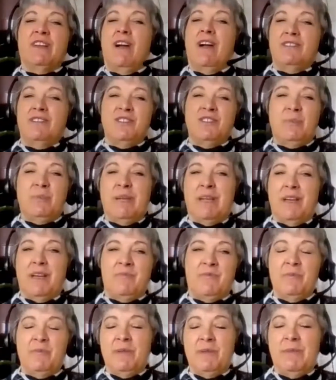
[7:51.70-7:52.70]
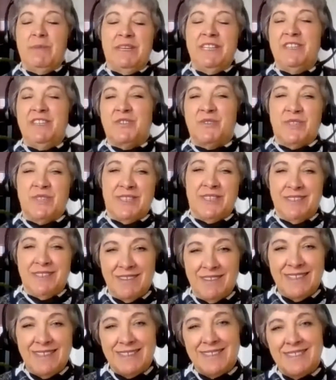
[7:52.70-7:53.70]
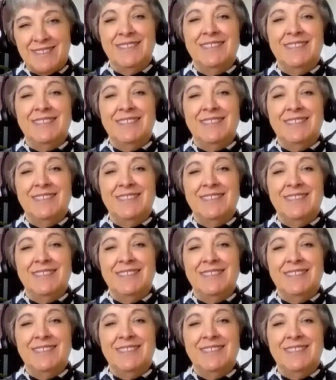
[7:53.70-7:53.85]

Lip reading: garden to pick up from the money tree, right?